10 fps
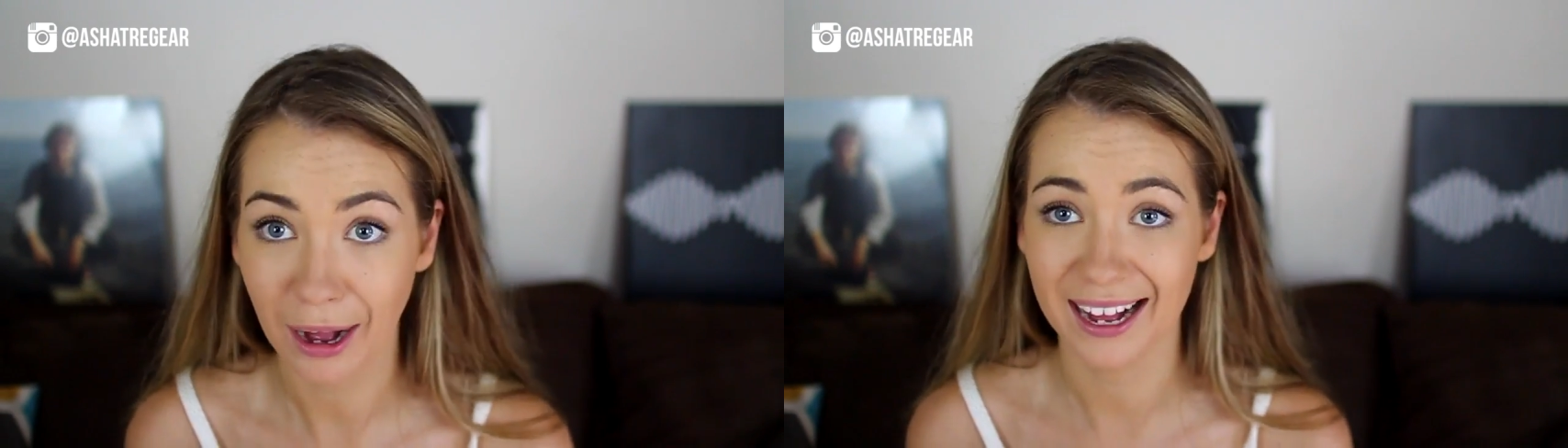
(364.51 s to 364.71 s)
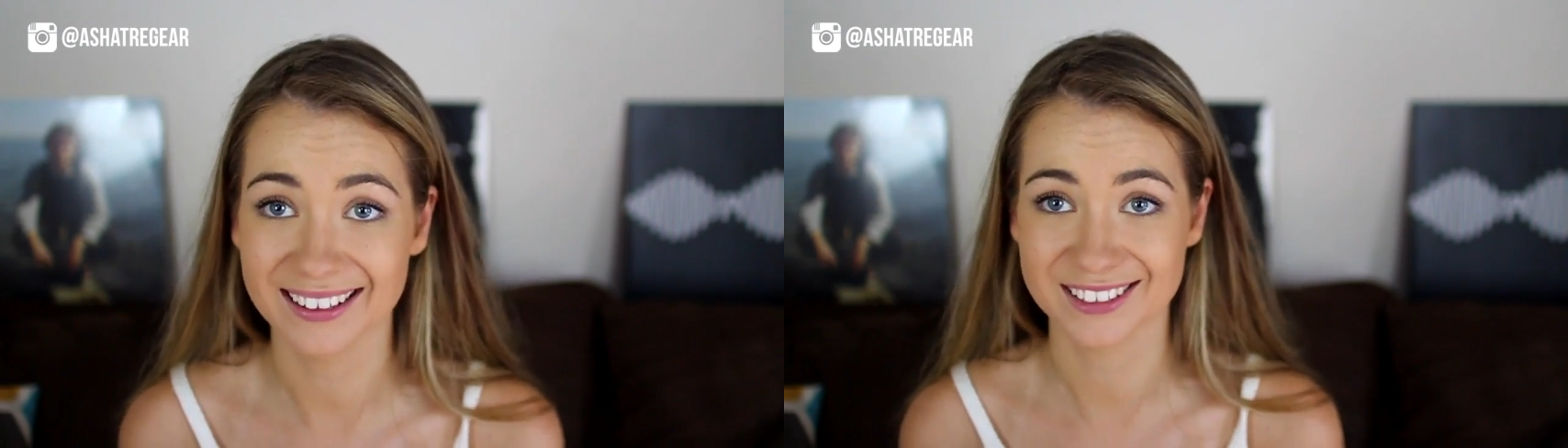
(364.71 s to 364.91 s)

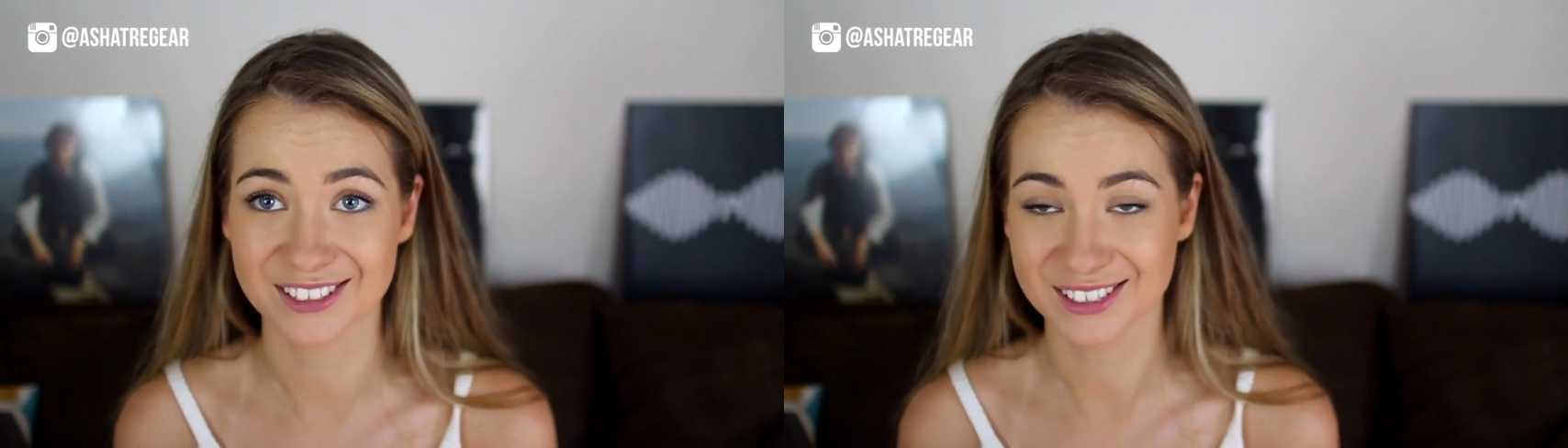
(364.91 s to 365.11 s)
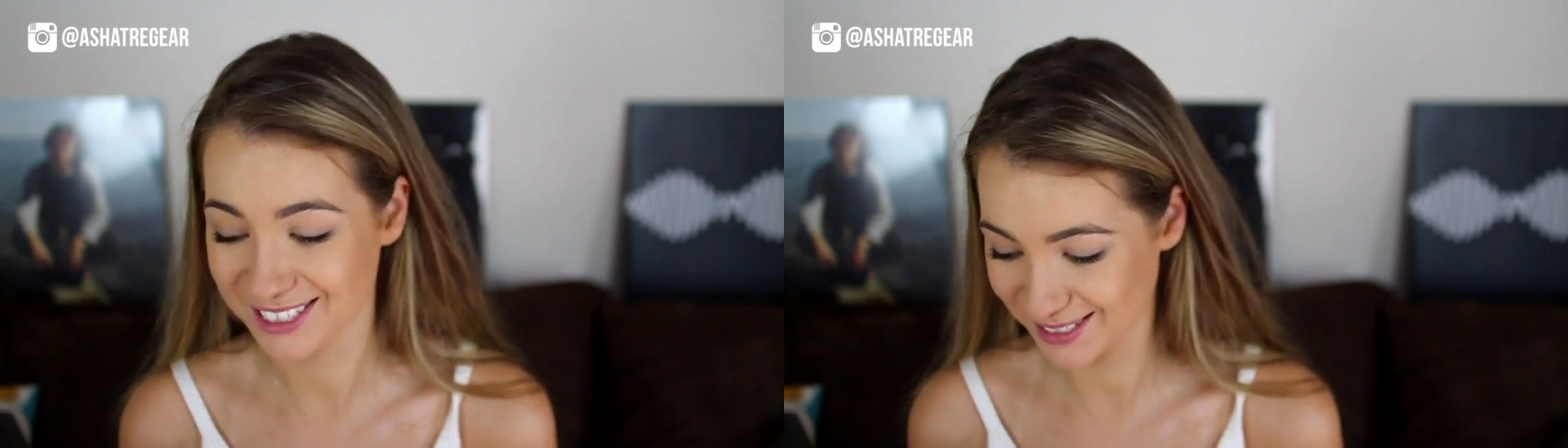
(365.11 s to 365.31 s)
I
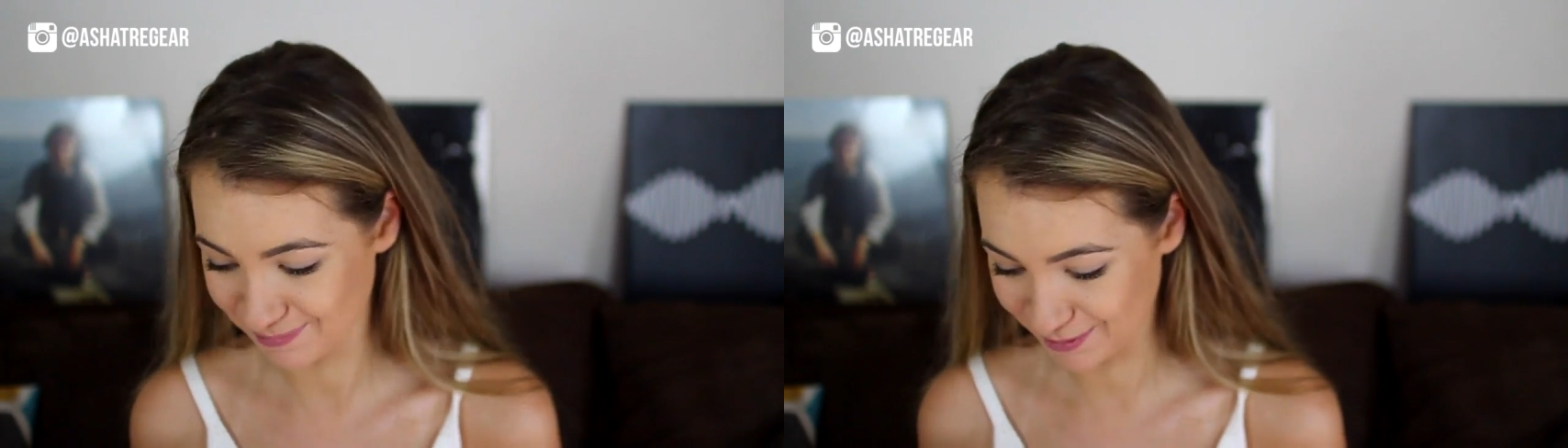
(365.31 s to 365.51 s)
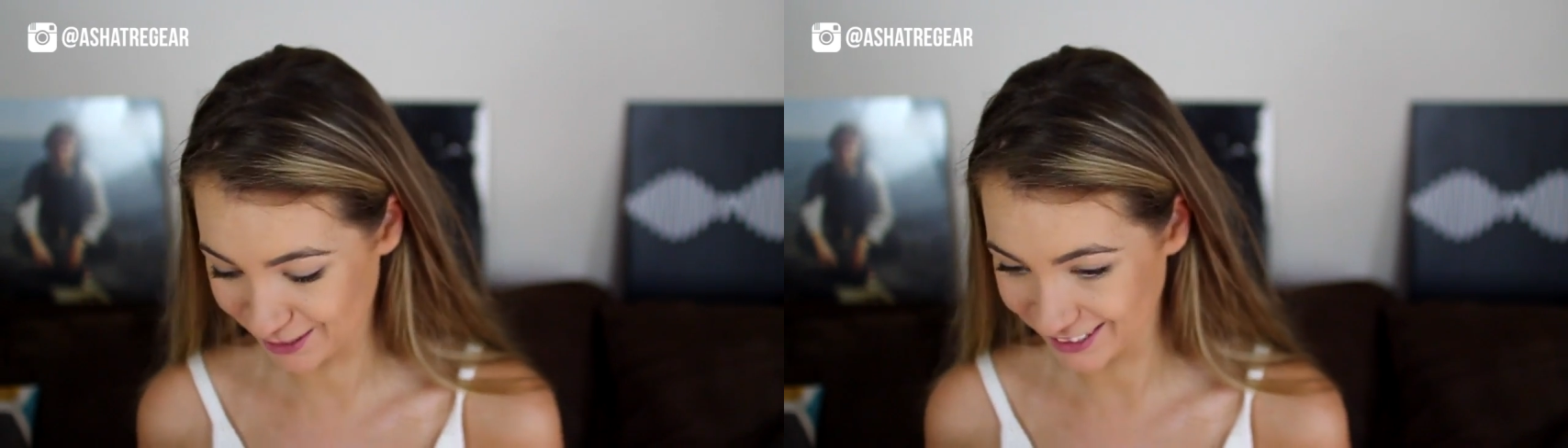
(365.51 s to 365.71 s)
literally just
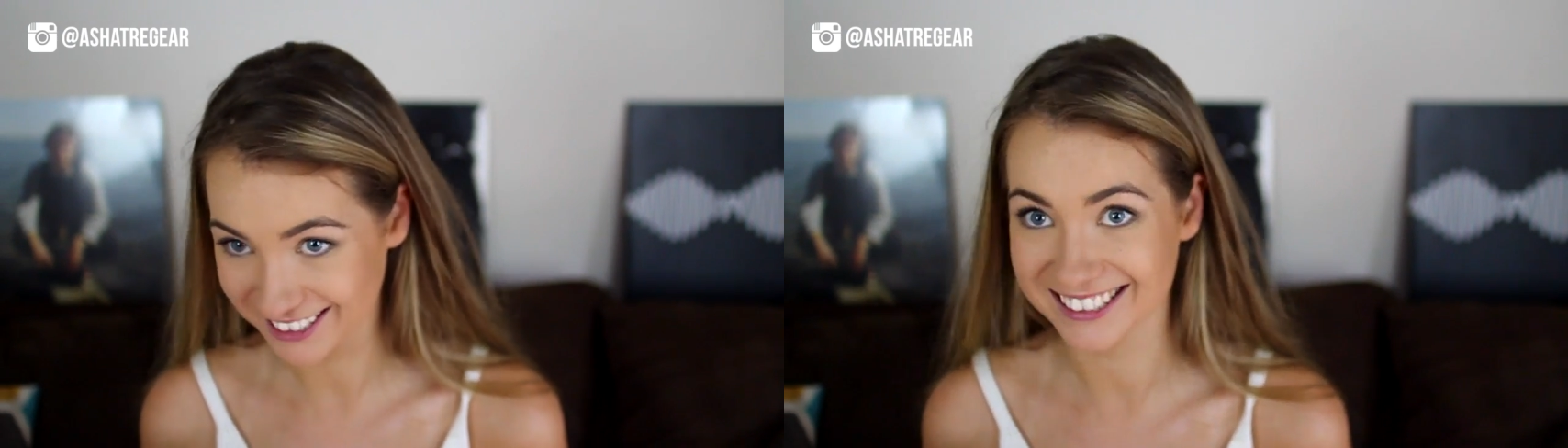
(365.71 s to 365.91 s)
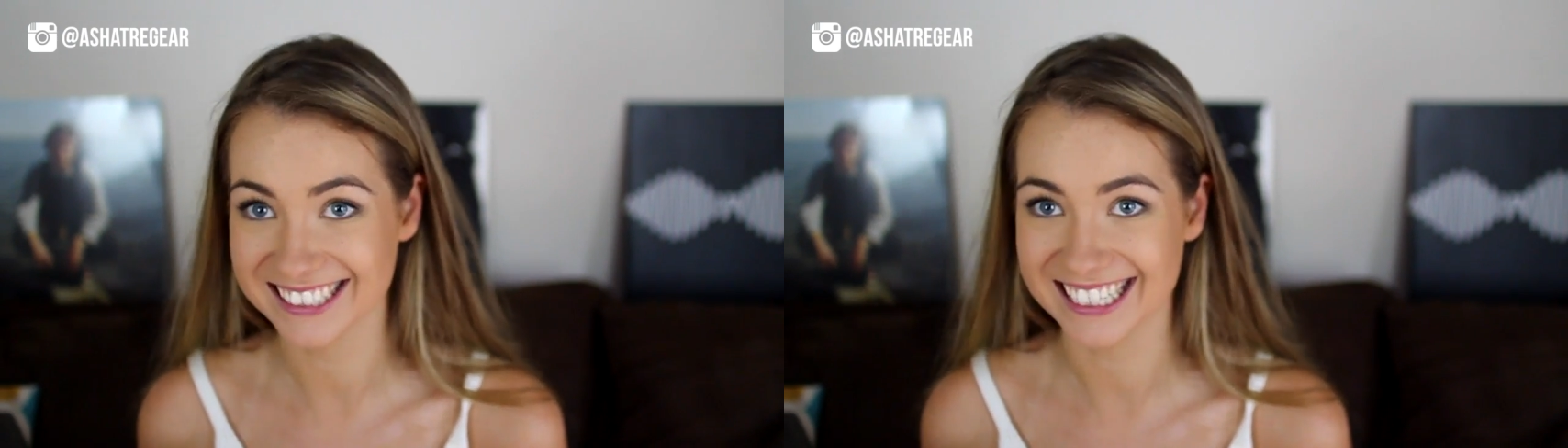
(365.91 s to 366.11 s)
broke
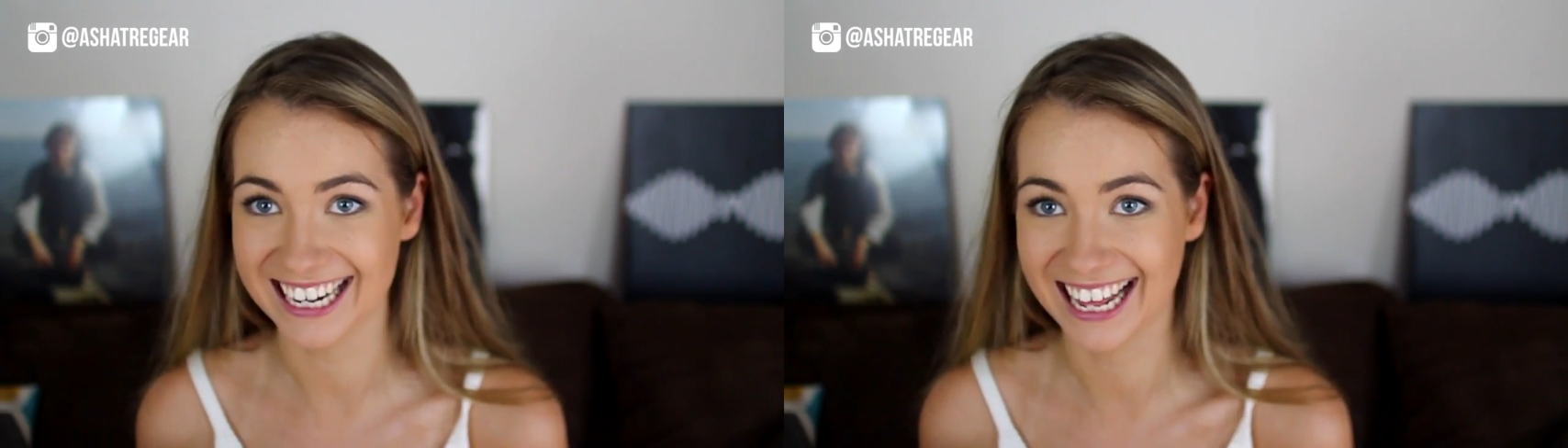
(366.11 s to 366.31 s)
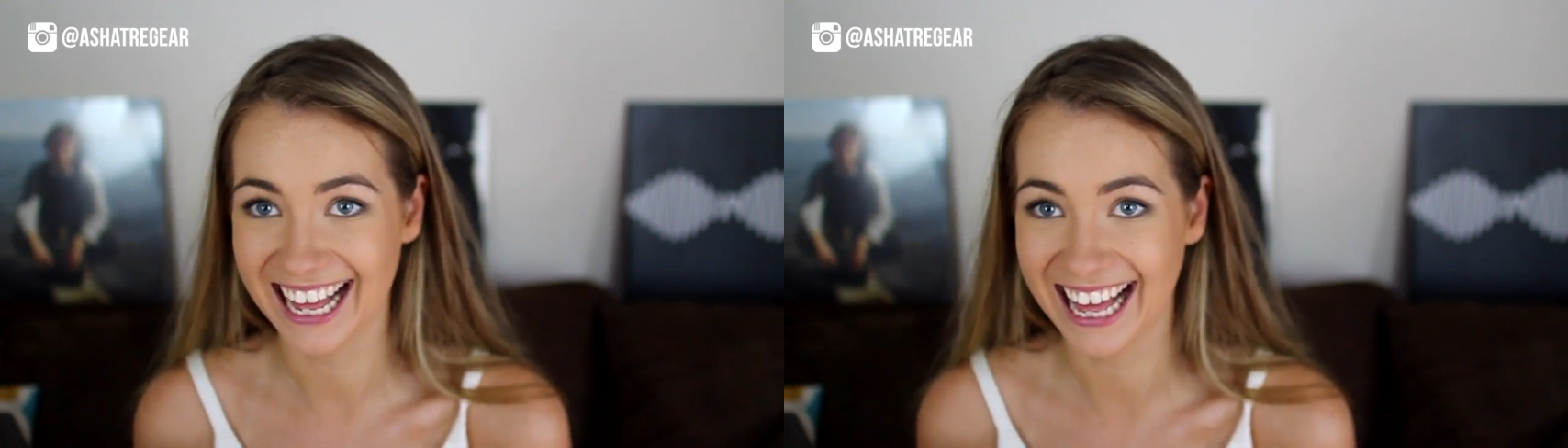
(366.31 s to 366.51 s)
the
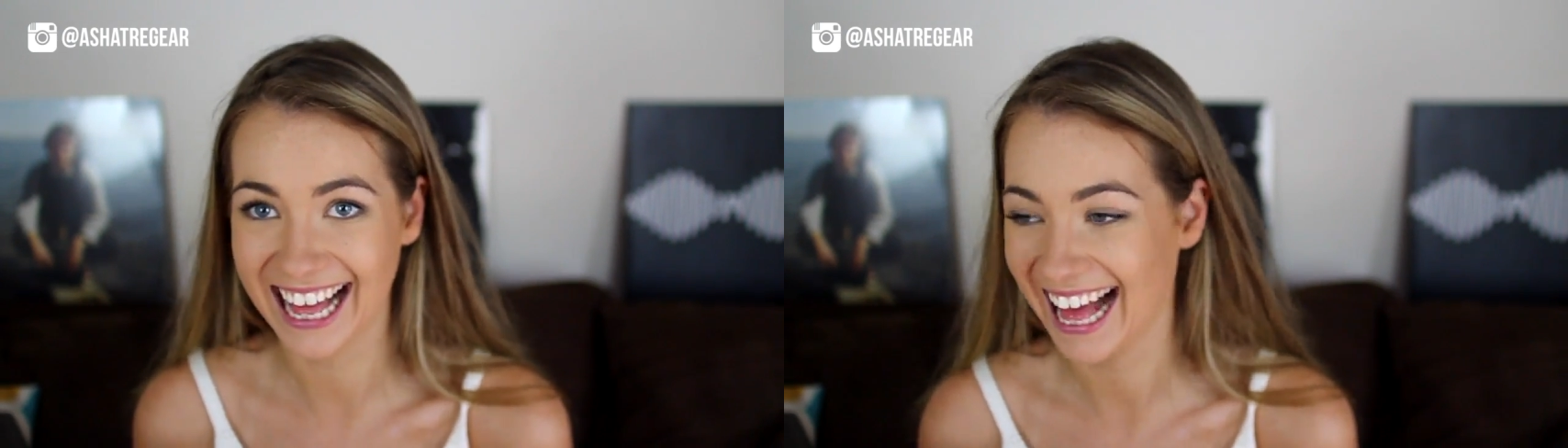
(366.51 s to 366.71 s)
container.